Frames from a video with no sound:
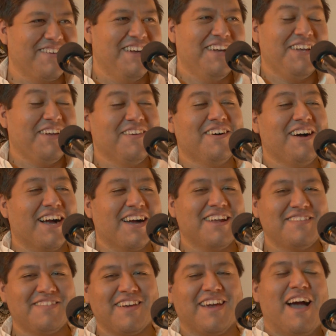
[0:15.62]
talking... You know, I
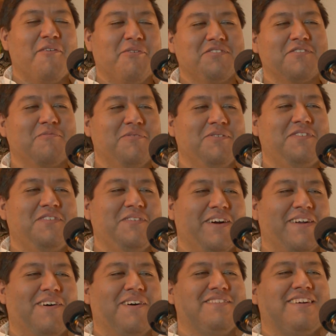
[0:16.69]
gotta say, I wasn't rude to
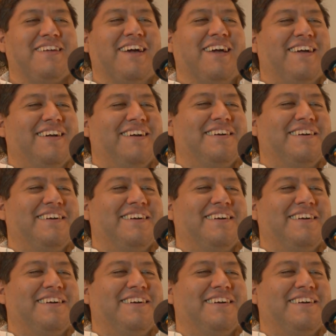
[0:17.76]
you at all today.